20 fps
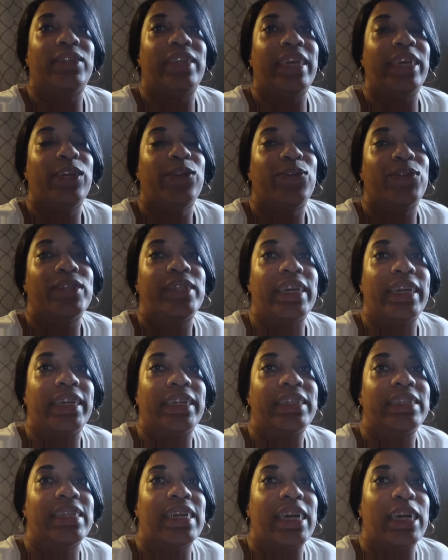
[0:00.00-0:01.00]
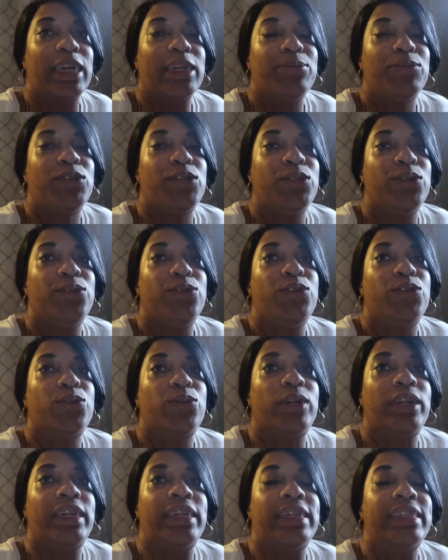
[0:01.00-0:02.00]
thank you for taking the time to
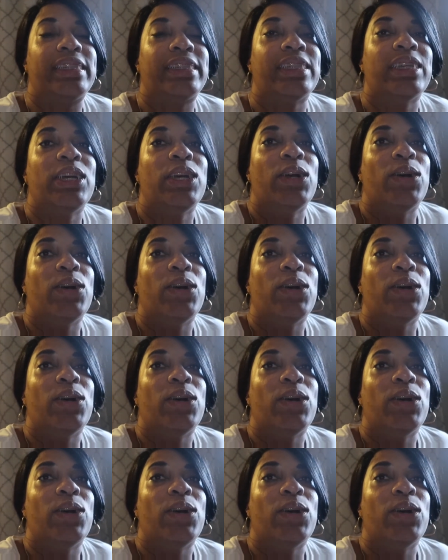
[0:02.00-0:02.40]
join us